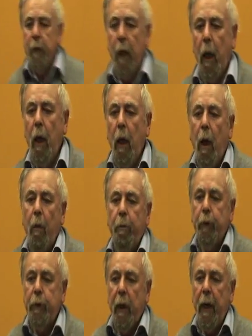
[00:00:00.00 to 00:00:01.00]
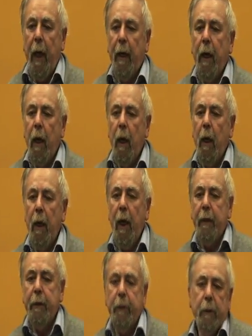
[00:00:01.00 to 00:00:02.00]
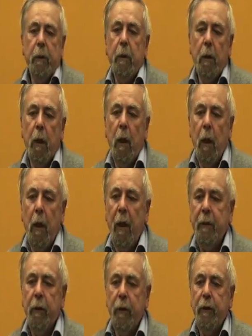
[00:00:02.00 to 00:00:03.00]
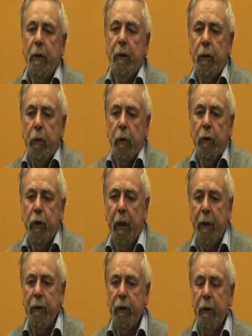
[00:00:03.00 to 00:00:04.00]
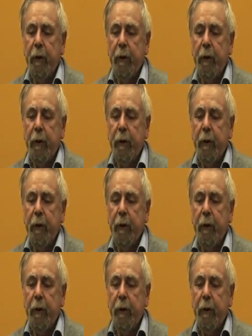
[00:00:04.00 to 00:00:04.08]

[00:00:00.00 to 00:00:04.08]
the lead letters into a chase